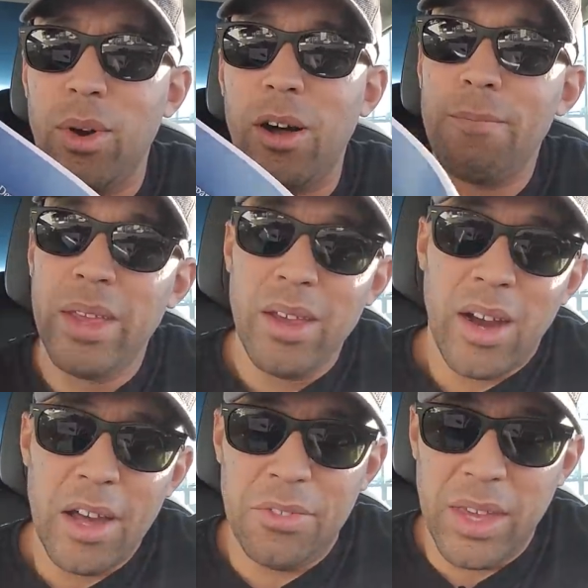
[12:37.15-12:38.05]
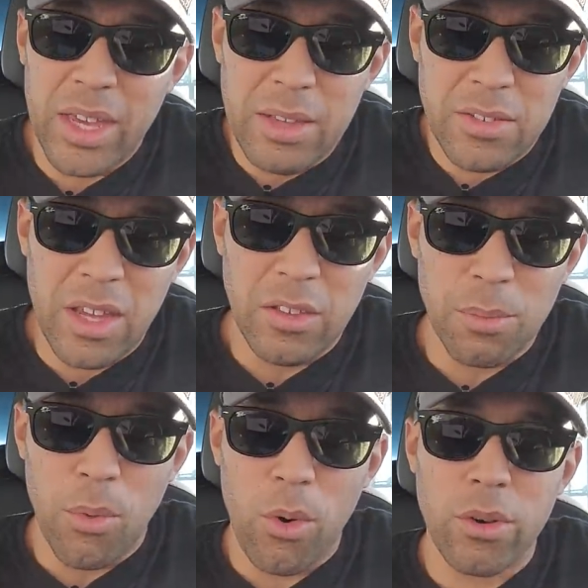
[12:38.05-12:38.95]
Well, I think it's it's
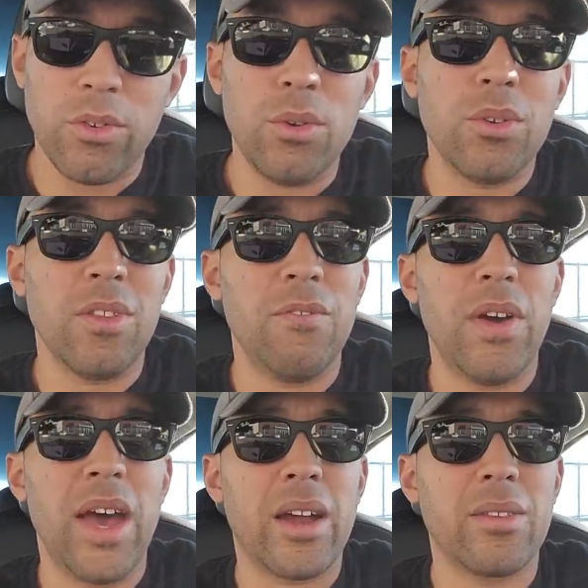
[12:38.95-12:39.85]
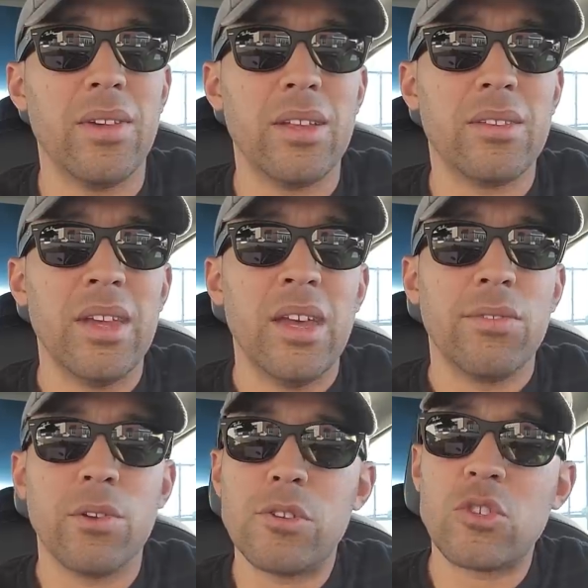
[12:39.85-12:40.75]
more due to the fact that
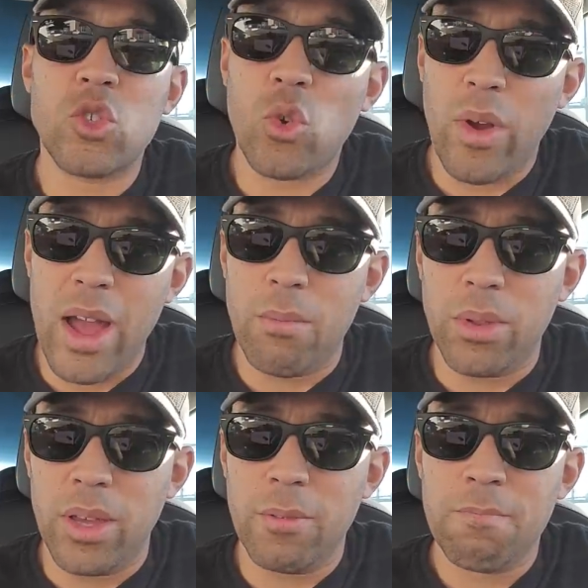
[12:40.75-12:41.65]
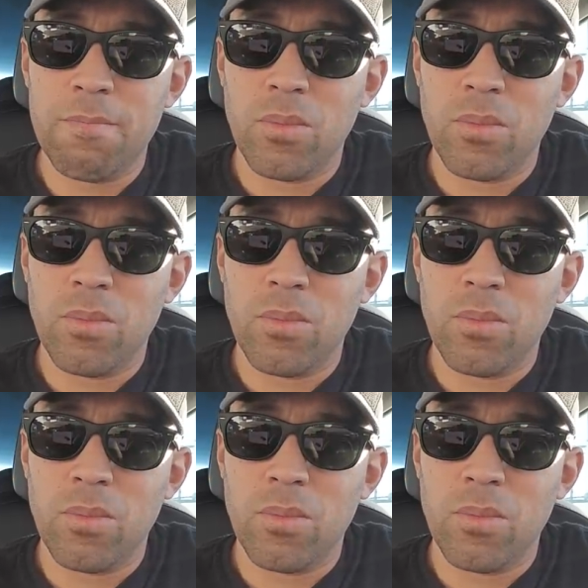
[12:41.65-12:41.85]
they're just scrambling